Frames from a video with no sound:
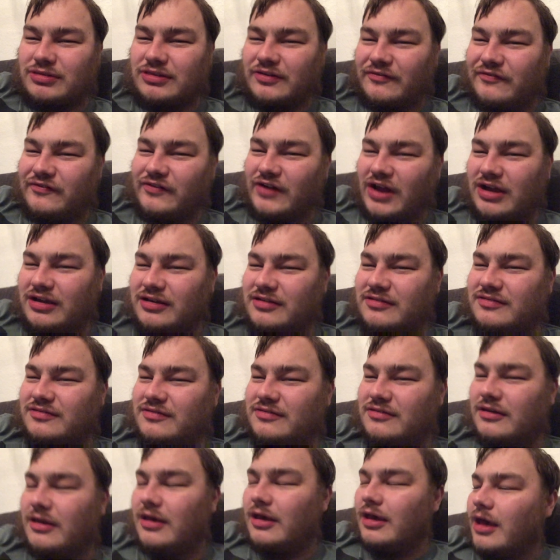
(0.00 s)
the Flux
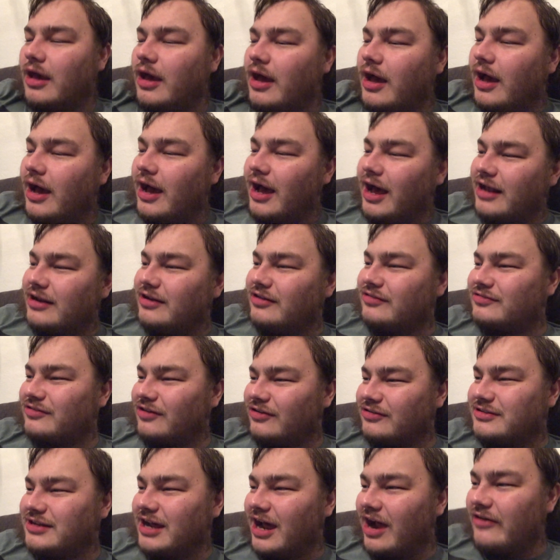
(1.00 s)
and the
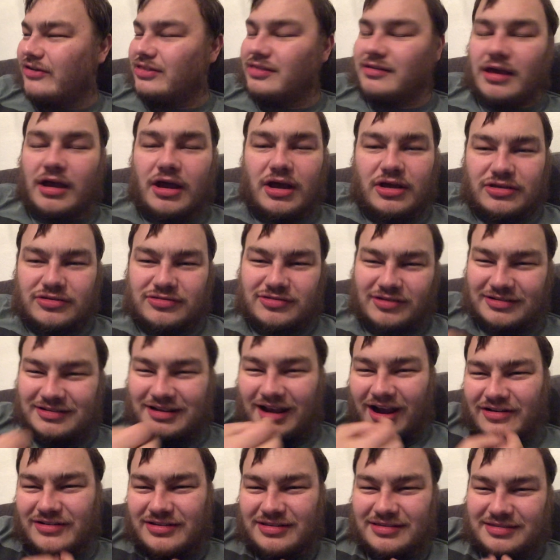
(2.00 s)
Sontarans?
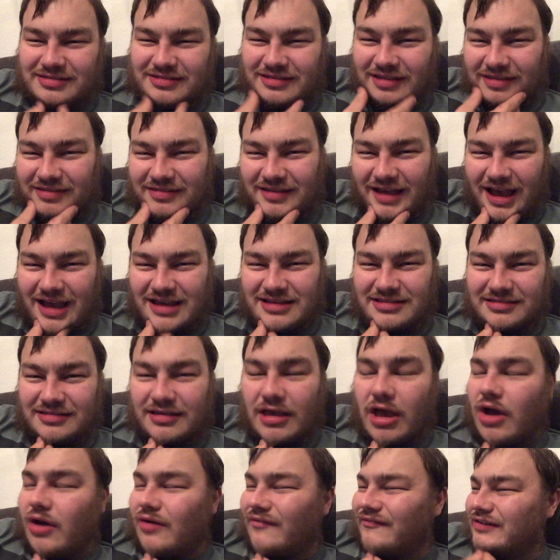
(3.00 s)
Sontaran designs
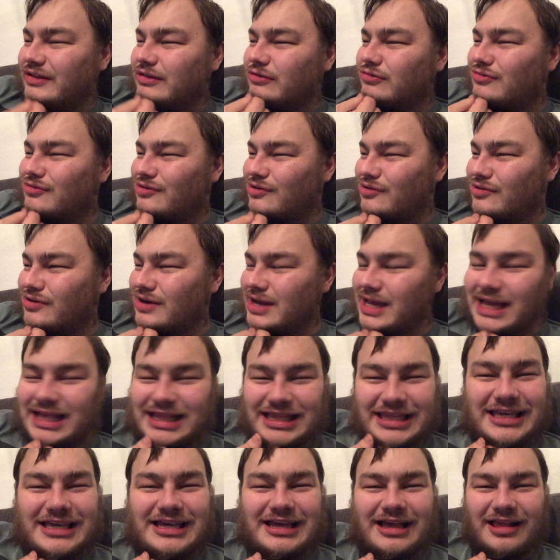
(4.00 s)
feel
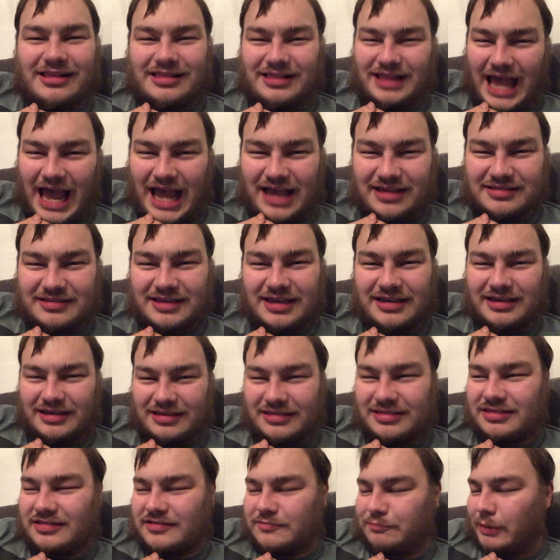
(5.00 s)
really classic
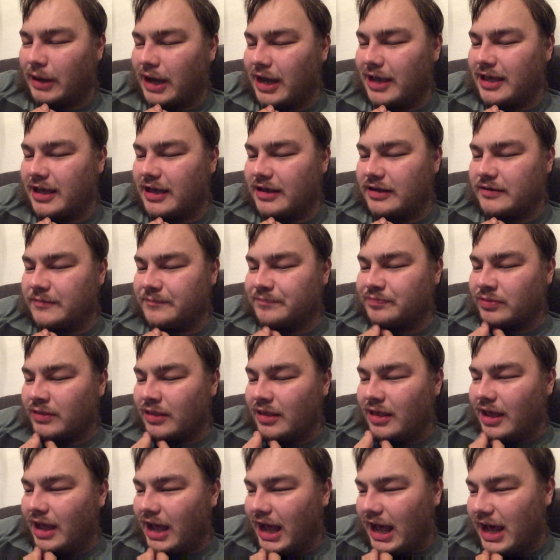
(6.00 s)
inspired.
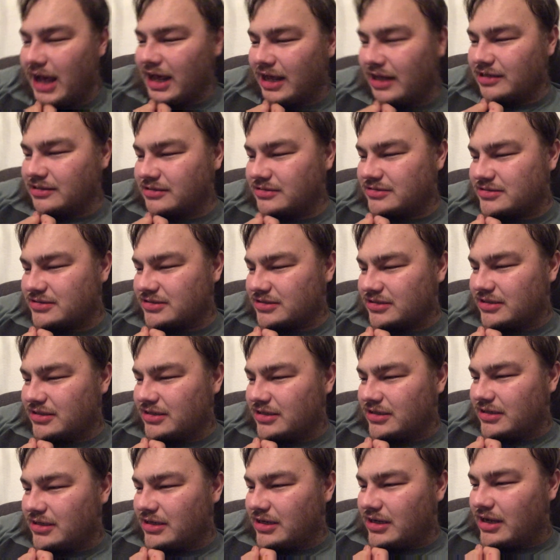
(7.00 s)
And
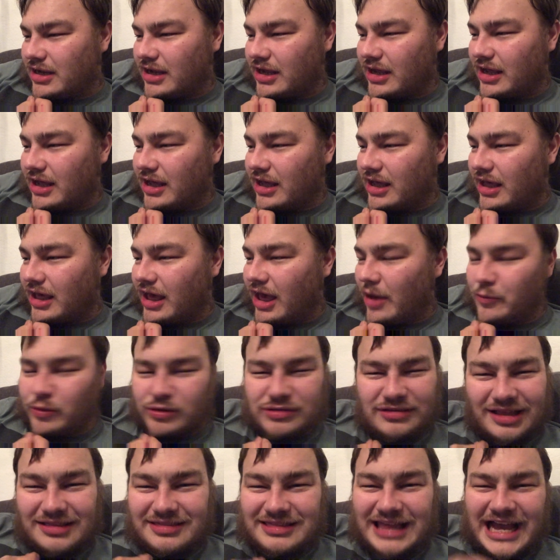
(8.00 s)
was
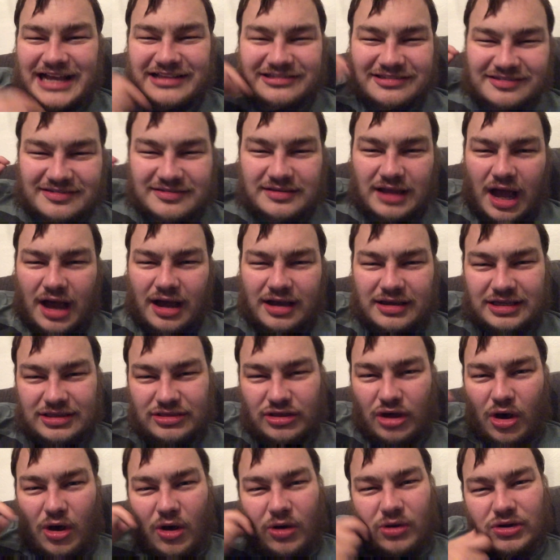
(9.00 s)
that Dan Starkey, the
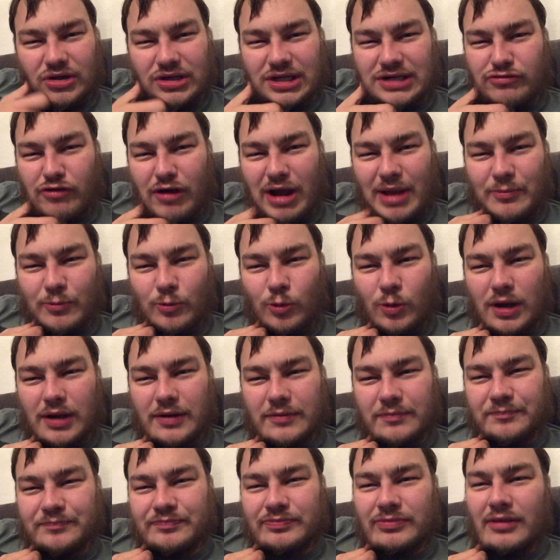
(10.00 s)
hologram
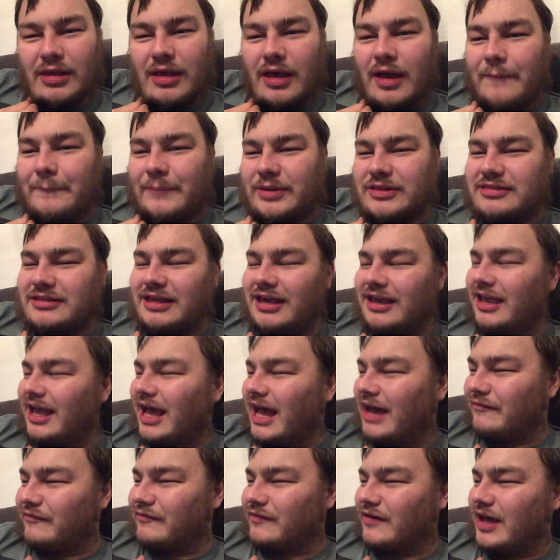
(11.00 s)
one? But they
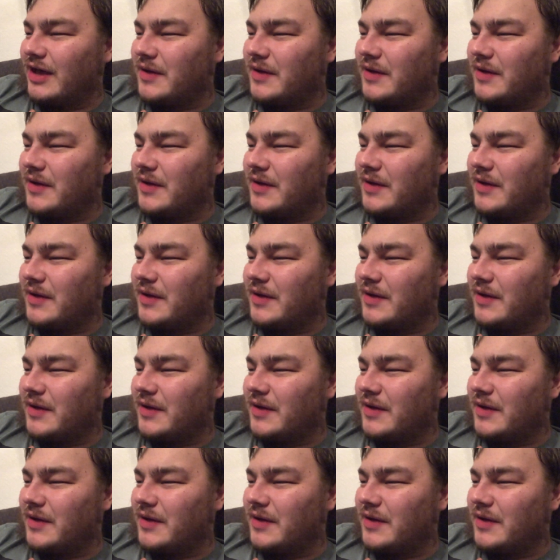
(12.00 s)
have,